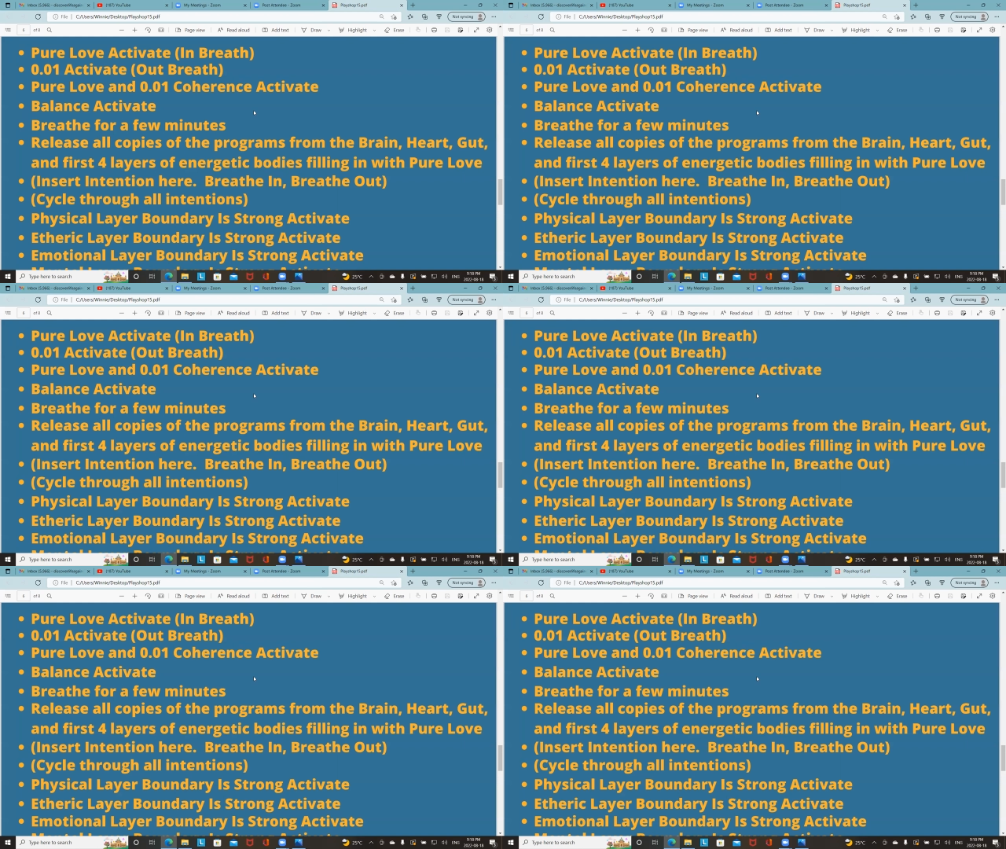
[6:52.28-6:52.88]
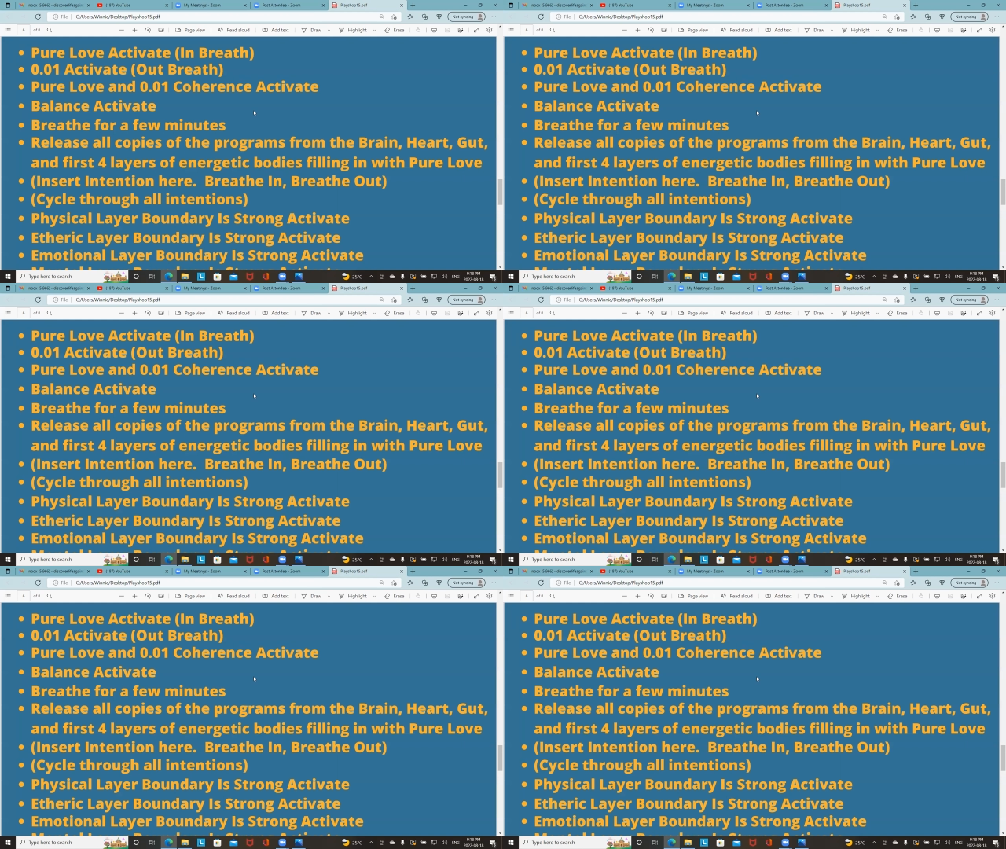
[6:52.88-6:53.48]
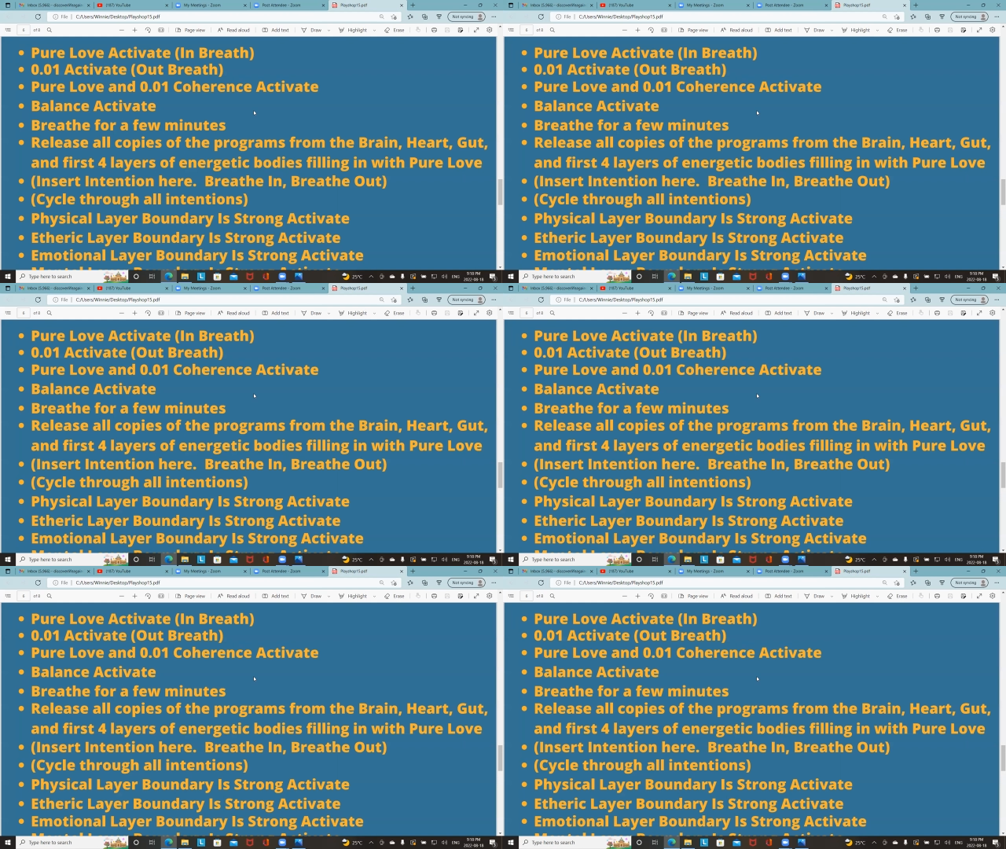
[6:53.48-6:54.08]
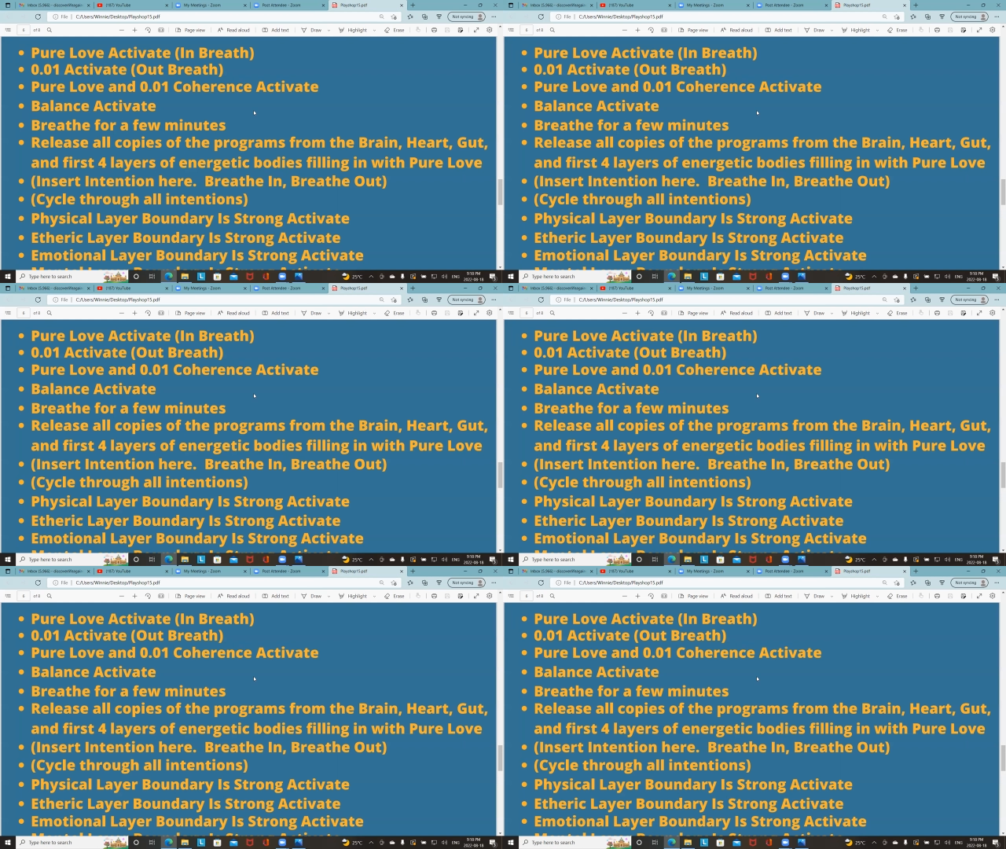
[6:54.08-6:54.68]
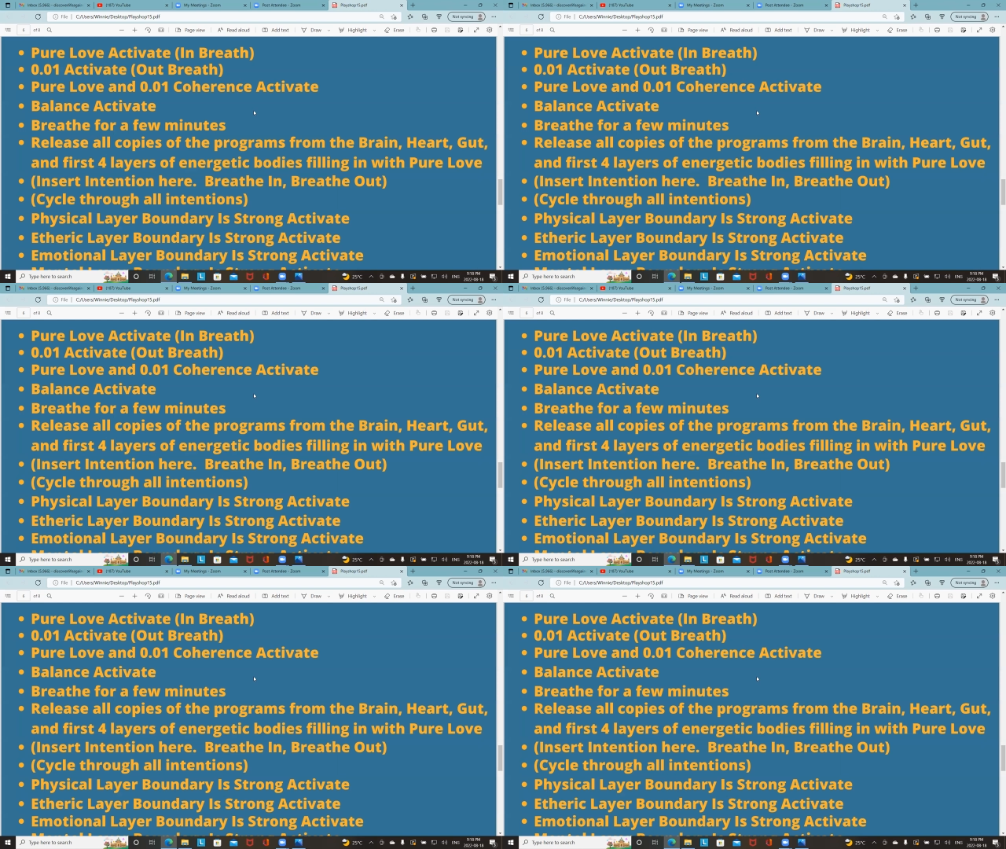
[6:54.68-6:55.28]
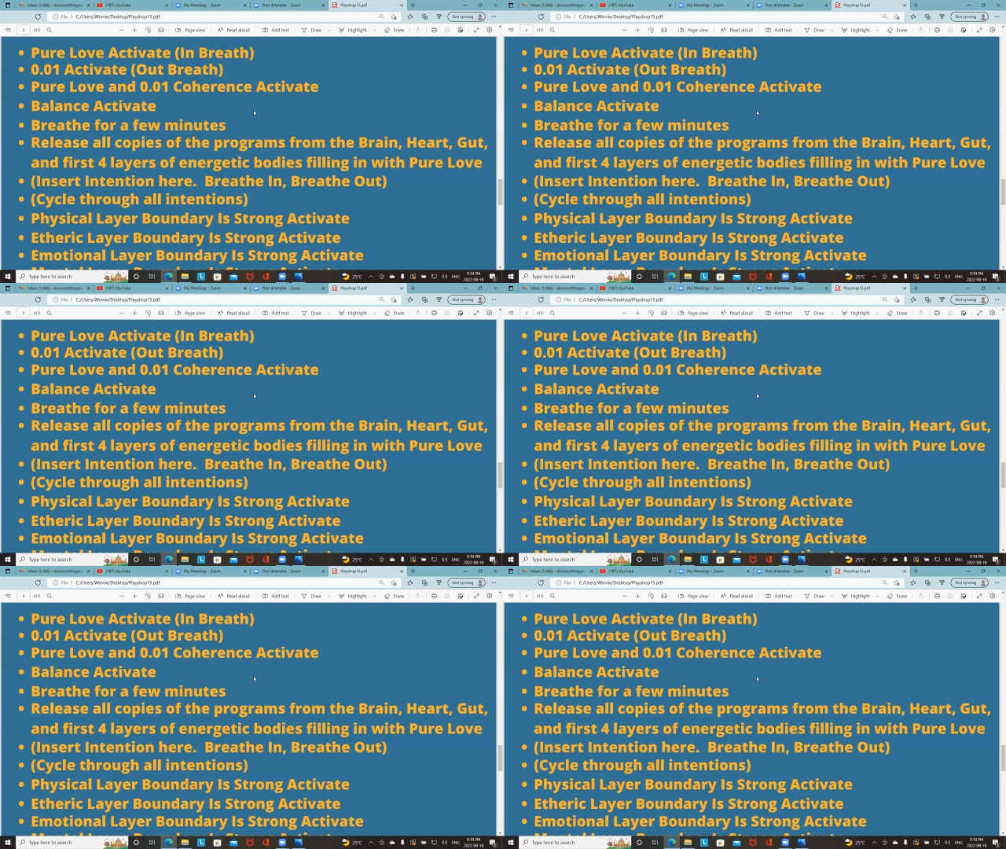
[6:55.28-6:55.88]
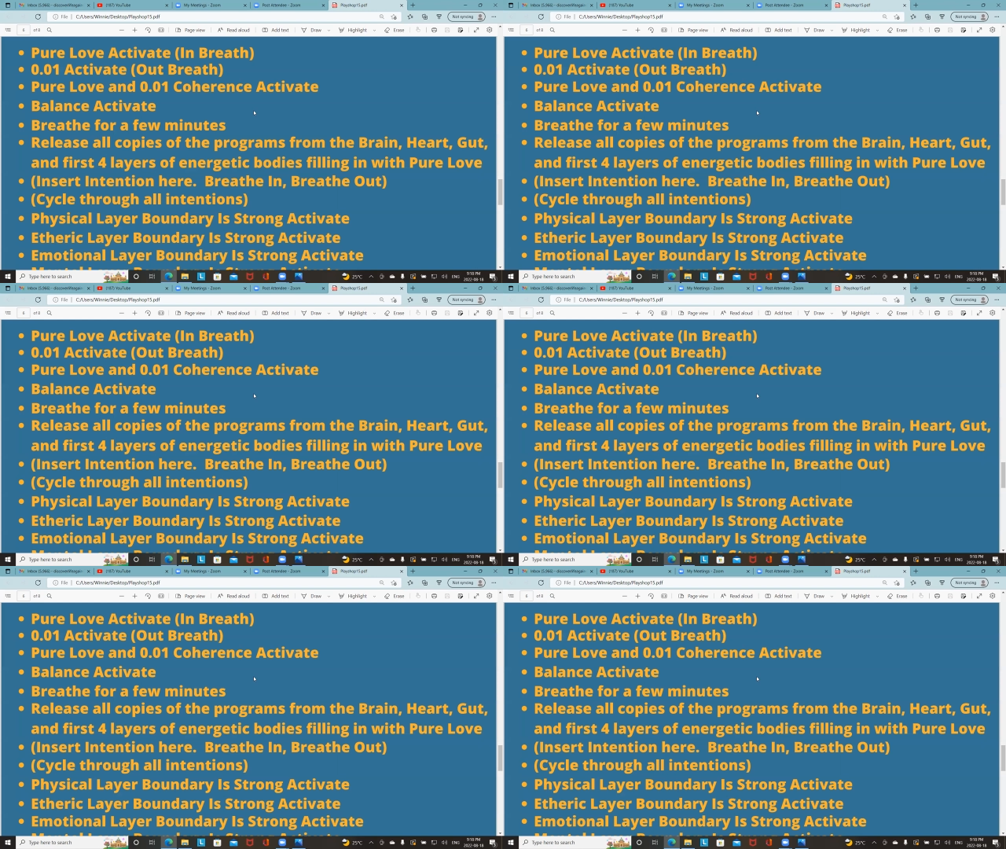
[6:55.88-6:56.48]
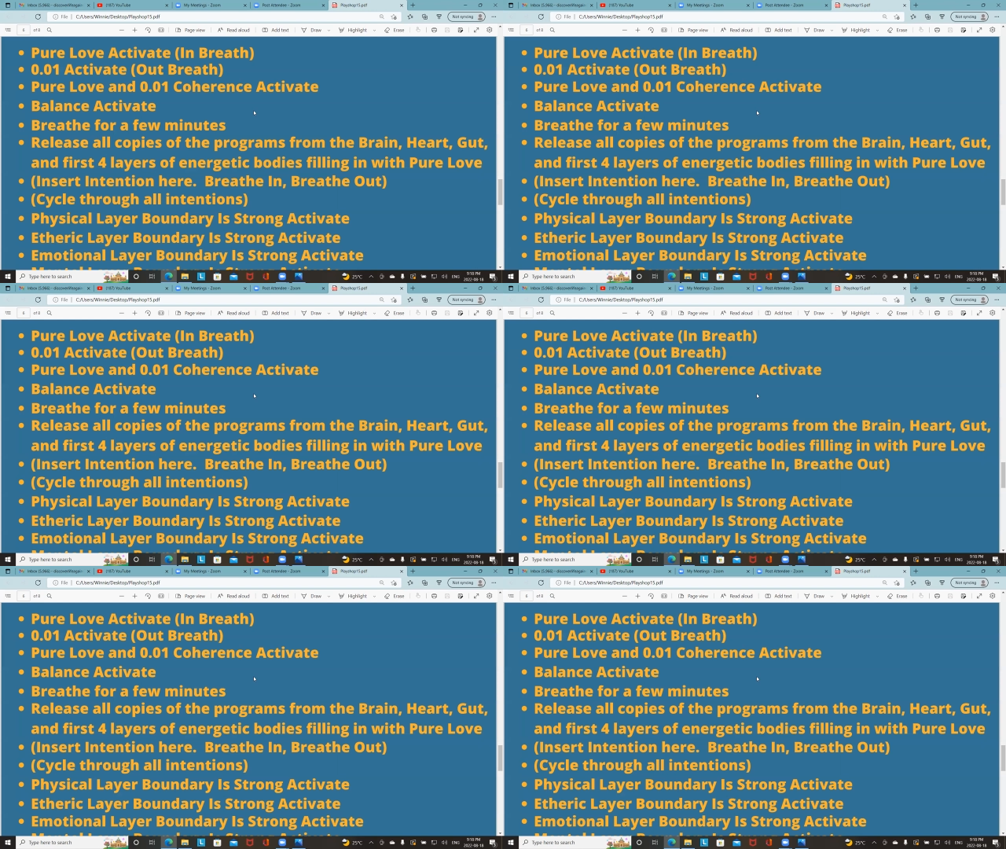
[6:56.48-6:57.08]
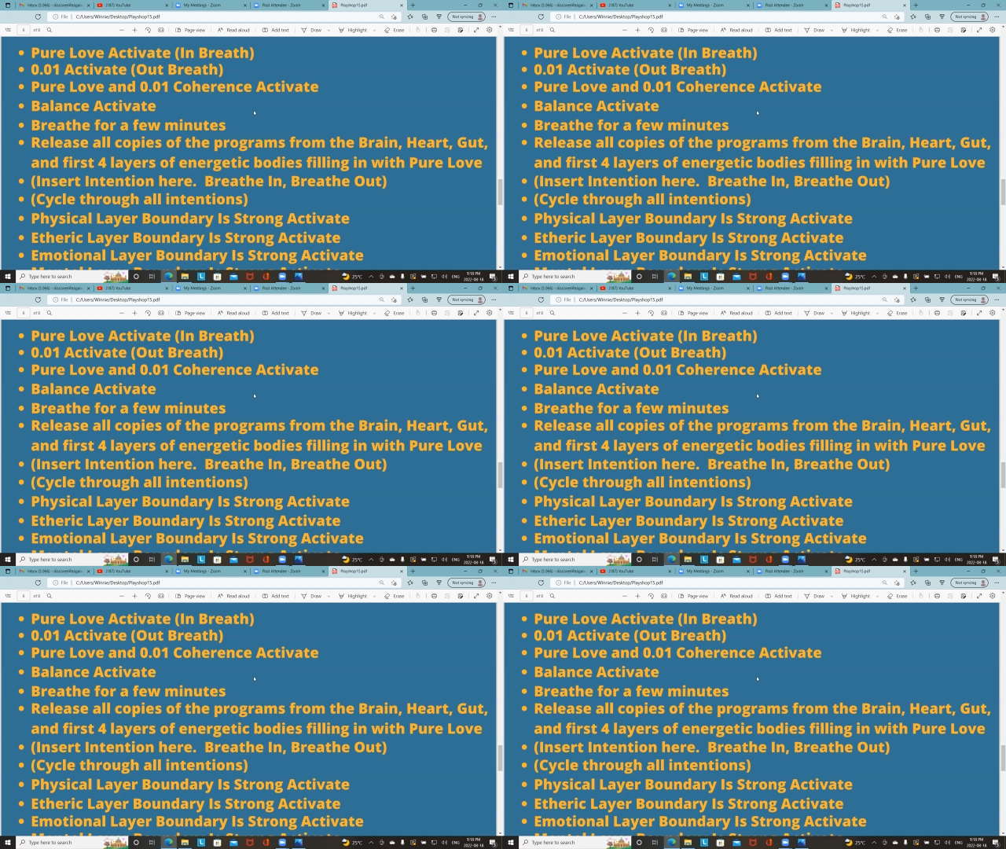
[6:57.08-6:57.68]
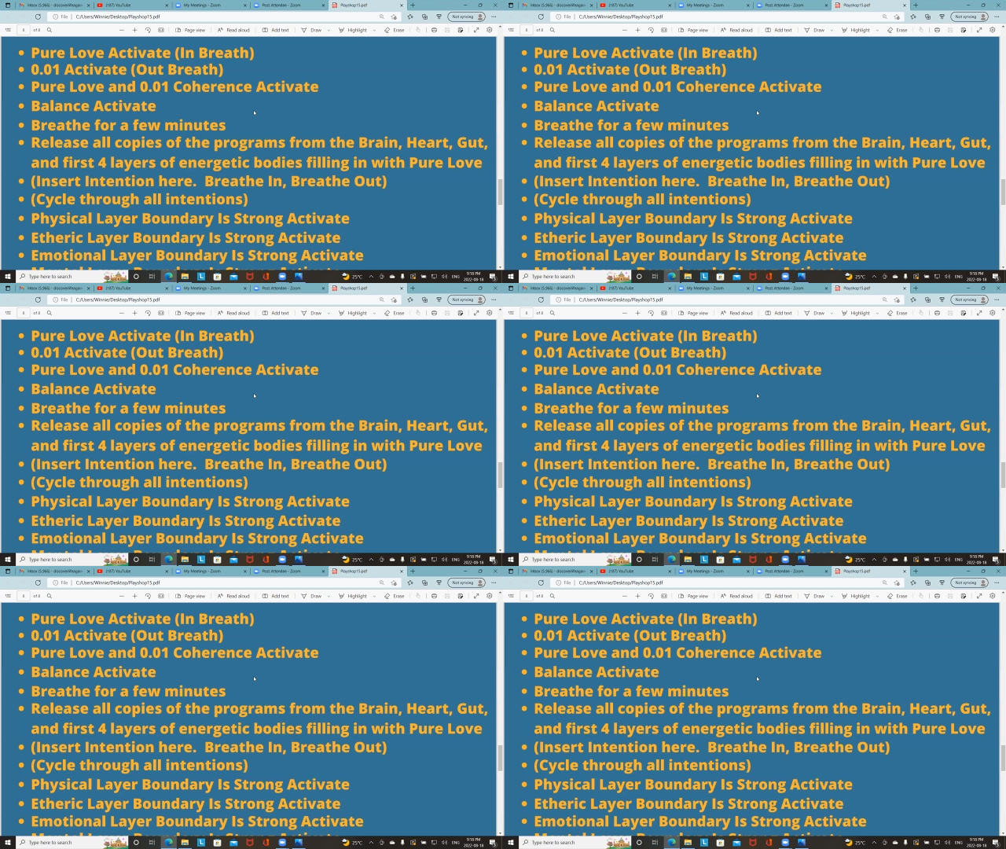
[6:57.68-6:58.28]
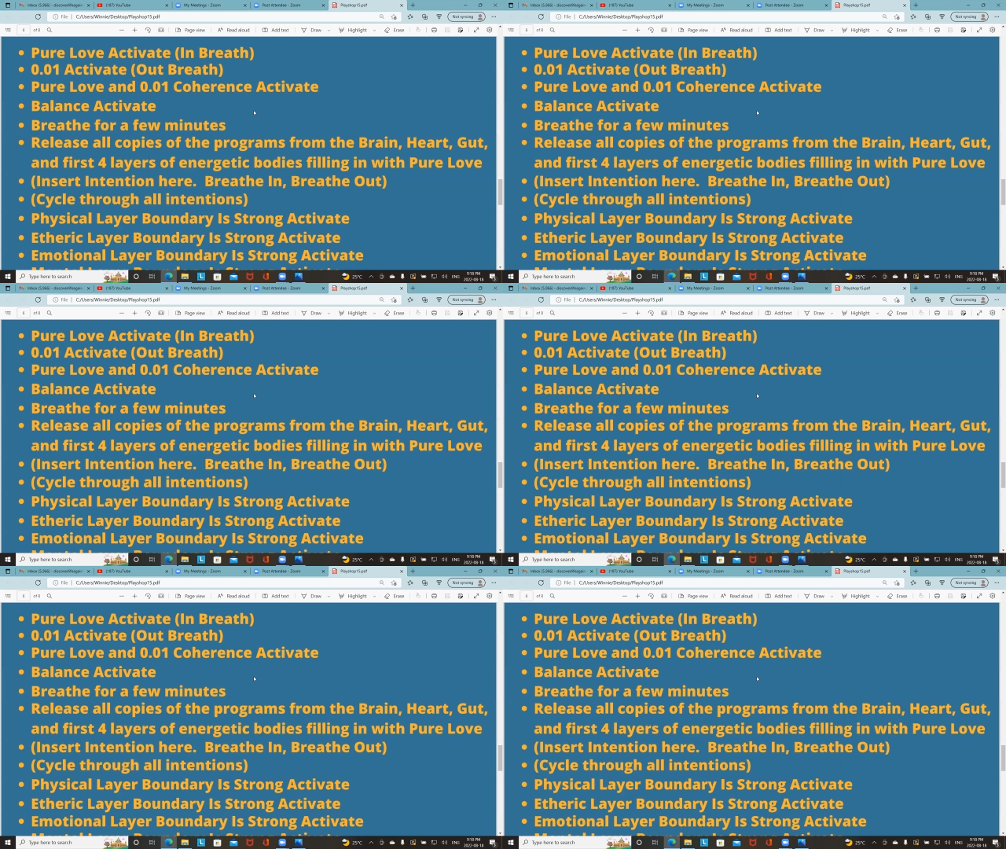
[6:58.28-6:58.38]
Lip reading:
Nobody's mouth can be seen.